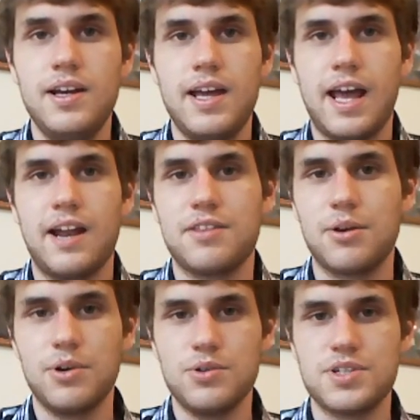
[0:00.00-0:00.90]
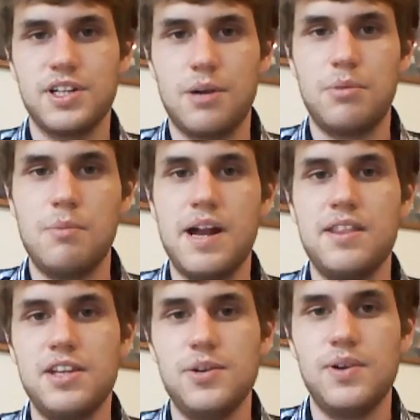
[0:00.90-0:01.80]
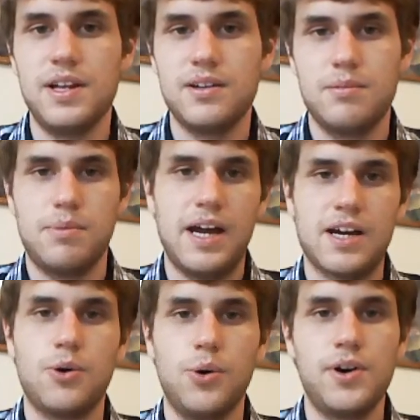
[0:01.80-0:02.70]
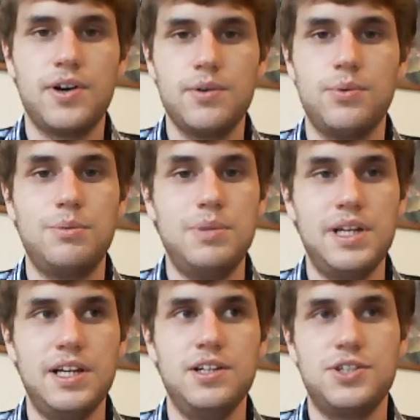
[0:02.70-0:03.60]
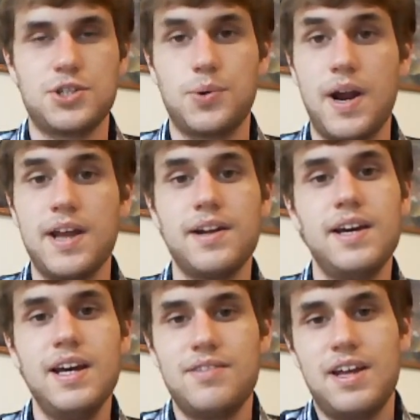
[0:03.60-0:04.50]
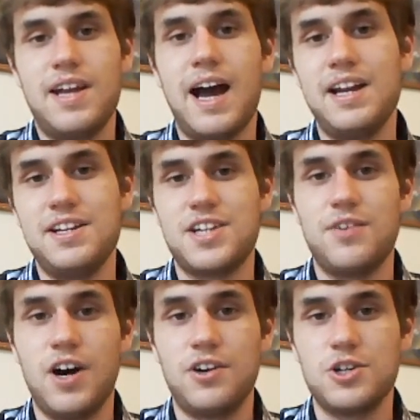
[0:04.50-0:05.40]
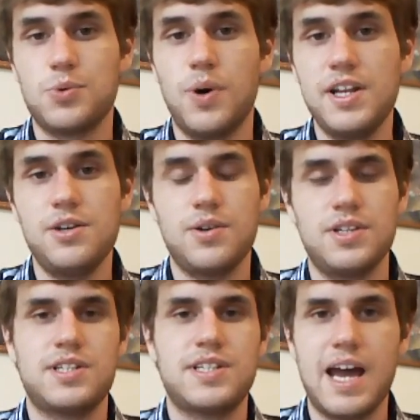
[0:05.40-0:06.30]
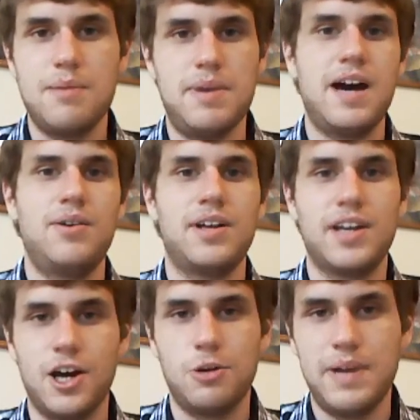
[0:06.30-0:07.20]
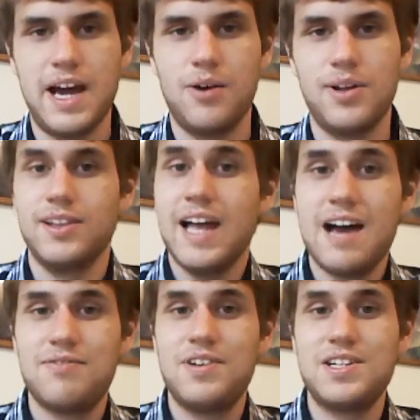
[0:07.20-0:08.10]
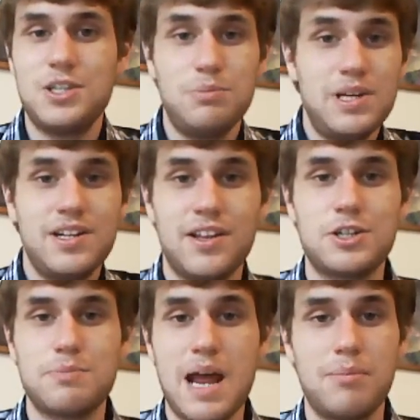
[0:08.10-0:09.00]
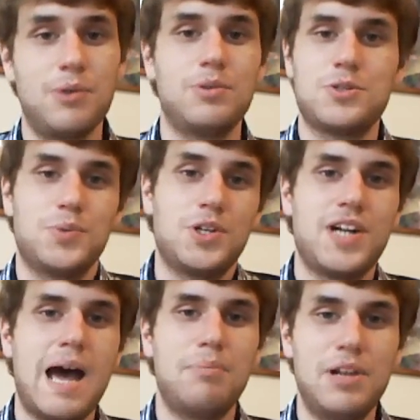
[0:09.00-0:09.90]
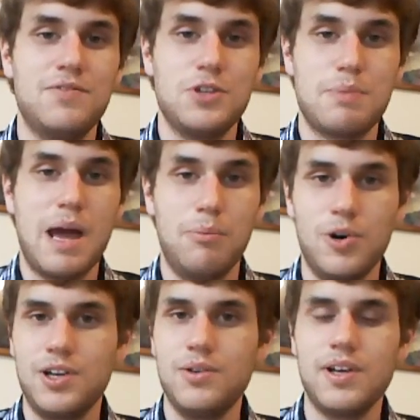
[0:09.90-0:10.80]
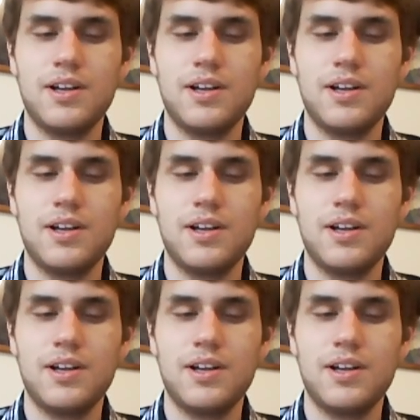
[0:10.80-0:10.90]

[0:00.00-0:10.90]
And I think reducing the number of men in the unit by 1/4 would be just great. If they had 90 instead of 120, you could just tie them down and cut them down and laugh as you beat another spammer, which is what should happen if you spam one unit.